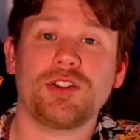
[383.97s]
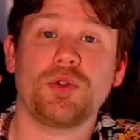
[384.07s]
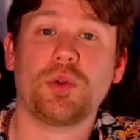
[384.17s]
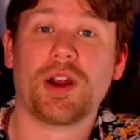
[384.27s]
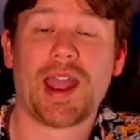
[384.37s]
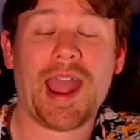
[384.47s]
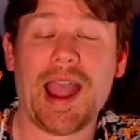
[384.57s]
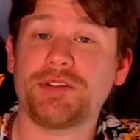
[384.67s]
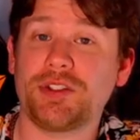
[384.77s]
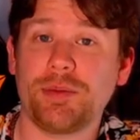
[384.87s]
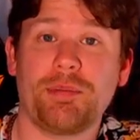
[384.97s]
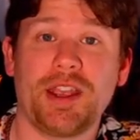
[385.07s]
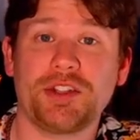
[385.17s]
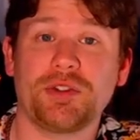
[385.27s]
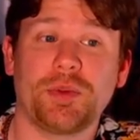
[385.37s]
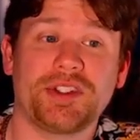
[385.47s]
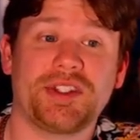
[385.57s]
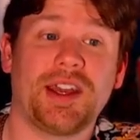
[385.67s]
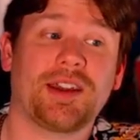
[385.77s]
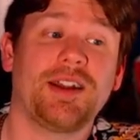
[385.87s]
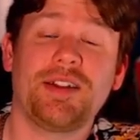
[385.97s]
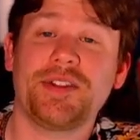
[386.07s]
You have to be patient with this deck.